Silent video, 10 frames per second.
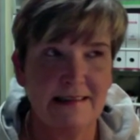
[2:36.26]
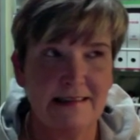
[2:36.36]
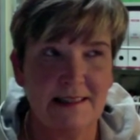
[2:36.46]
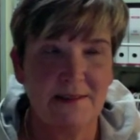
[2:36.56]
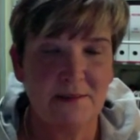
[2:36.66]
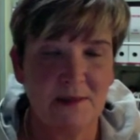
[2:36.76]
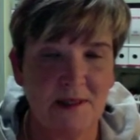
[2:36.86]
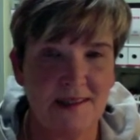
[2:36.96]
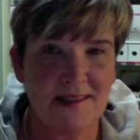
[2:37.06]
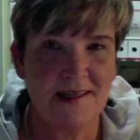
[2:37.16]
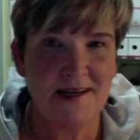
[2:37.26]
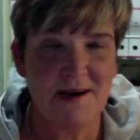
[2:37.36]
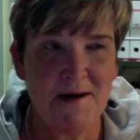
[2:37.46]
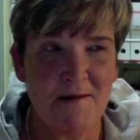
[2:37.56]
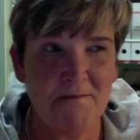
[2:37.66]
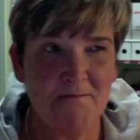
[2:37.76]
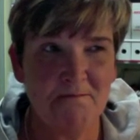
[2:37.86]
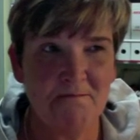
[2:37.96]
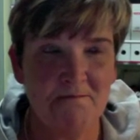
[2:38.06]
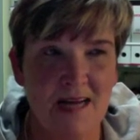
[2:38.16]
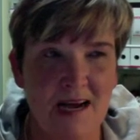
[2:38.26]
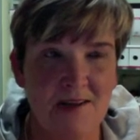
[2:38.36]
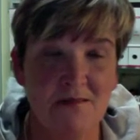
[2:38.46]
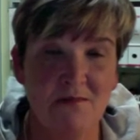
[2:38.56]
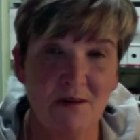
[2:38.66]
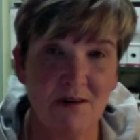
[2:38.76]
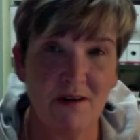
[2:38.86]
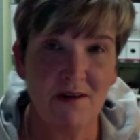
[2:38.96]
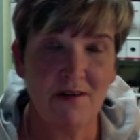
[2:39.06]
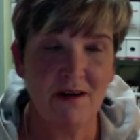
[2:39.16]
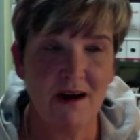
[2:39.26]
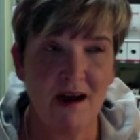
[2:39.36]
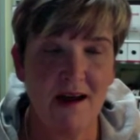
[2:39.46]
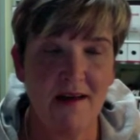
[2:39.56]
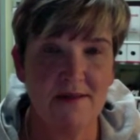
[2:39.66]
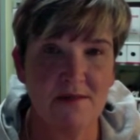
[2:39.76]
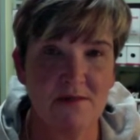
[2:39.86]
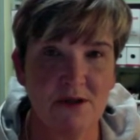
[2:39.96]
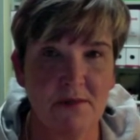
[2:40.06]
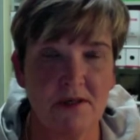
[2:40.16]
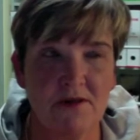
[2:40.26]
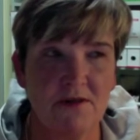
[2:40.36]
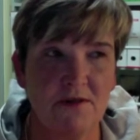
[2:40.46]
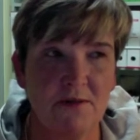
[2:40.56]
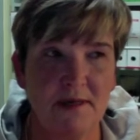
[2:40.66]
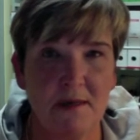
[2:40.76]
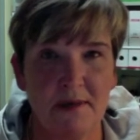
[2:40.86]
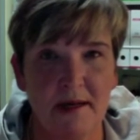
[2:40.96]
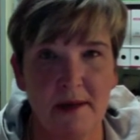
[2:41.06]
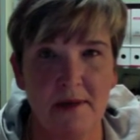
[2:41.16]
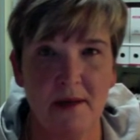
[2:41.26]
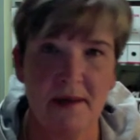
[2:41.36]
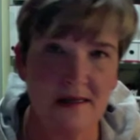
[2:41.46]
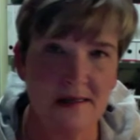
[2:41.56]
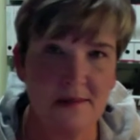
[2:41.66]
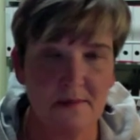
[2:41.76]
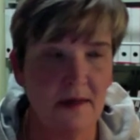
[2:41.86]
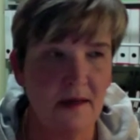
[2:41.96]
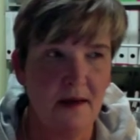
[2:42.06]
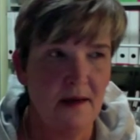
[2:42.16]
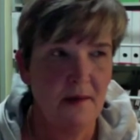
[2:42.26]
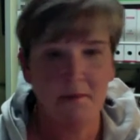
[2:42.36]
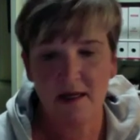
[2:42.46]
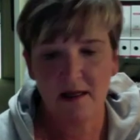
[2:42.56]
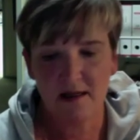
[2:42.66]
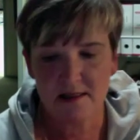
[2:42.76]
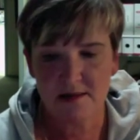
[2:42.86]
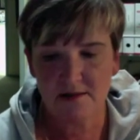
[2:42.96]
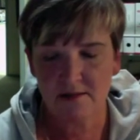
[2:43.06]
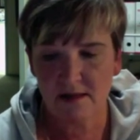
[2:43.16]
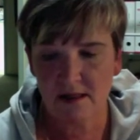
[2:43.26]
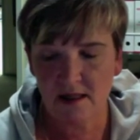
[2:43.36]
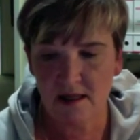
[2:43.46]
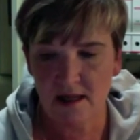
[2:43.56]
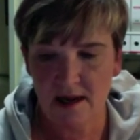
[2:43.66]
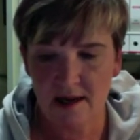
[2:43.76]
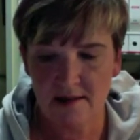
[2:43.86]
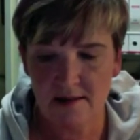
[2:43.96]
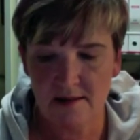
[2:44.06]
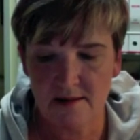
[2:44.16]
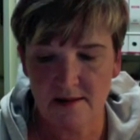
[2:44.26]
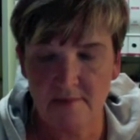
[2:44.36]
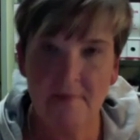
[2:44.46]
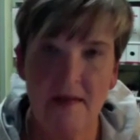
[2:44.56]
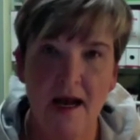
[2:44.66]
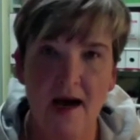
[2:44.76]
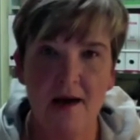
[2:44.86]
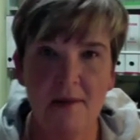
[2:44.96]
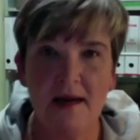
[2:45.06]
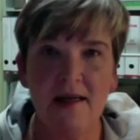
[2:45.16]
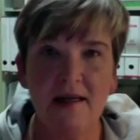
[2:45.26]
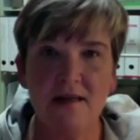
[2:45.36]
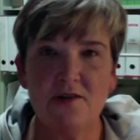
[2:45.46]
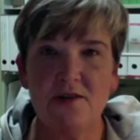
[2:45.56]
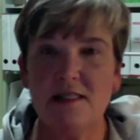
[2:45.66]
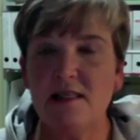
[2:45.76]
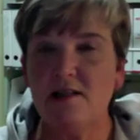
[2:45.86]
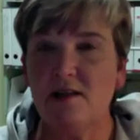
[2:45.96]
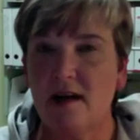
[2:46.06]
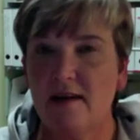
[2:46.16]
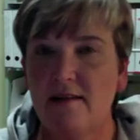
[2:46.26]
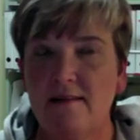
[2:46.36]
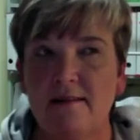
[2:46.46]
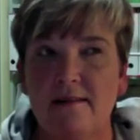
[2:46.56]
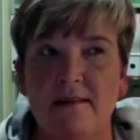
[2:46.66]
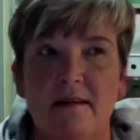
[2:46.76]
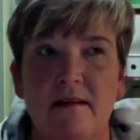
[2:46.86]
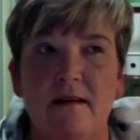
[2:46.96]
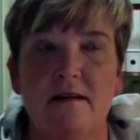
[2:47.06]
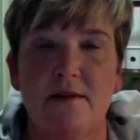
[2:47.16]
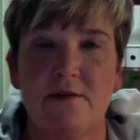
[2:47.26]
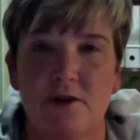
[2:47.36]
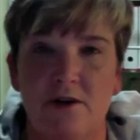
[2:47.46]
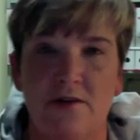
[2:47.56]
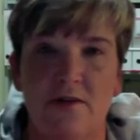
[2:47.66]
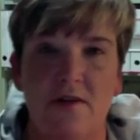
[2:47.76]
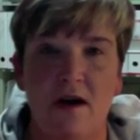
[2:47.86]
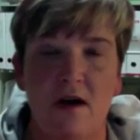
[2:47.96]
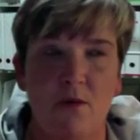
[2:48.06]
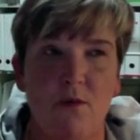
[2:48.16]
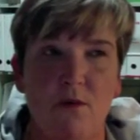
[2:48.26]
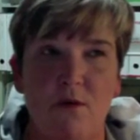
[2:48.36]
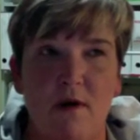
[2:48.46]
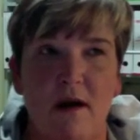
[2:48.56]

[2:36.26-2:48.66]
Never mind. Now tomorrow I have some shopping to do, pick up a lay-by, bank some money, that sort of thing, and I'm heading into DJ's, David Jones or